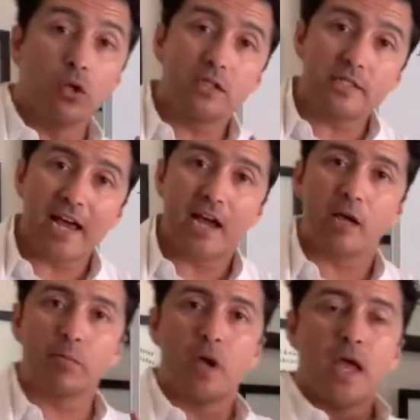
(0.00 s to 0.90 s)
the only
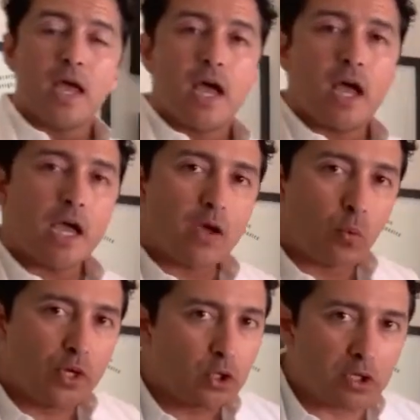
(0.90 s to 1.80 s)
time
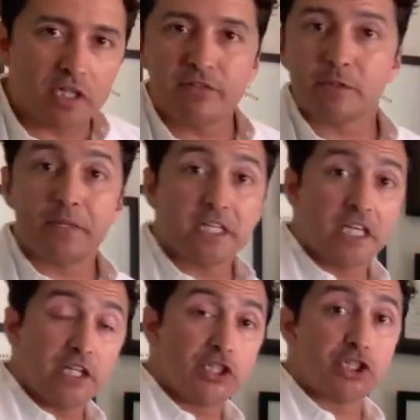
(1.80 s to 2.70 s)
we don't give these
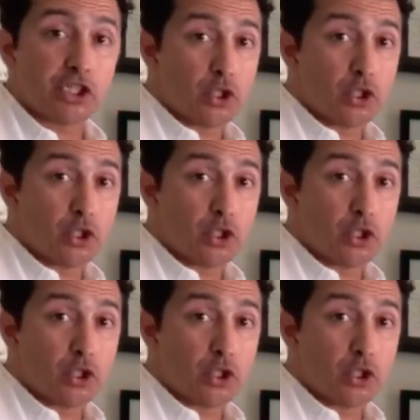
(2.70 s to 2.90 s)
medications